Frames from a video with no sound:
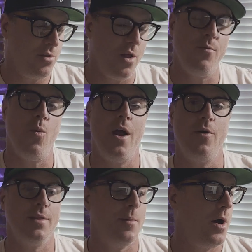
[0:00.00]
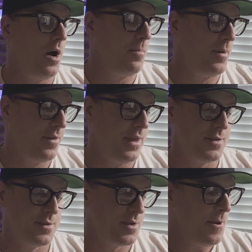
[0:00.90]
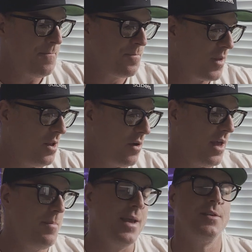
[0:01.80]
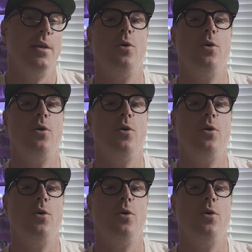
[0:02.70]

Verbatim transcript: love wiring them up i think it's you know it makes a